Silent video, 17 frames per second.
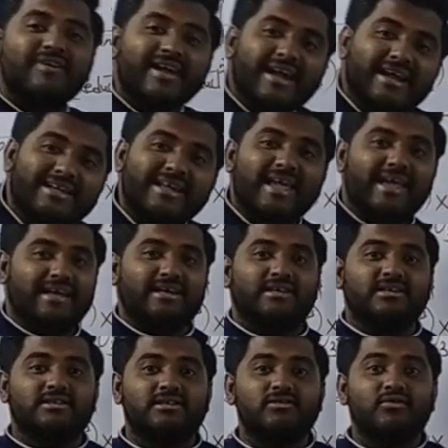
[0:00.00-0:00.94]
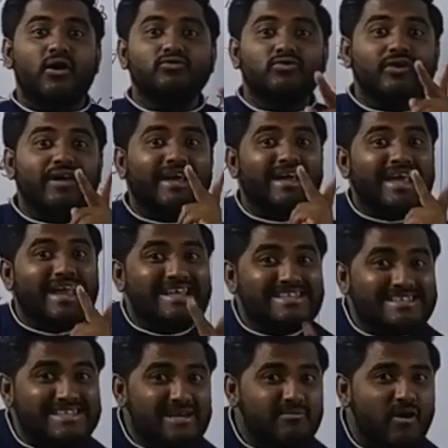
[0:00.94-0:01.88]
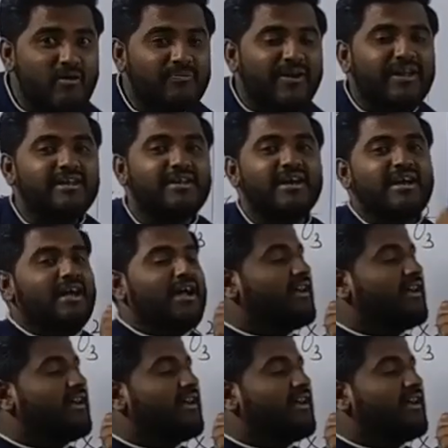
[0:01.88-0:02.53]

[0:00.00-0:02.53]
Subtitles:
you are getting, you have to take a LCM of it.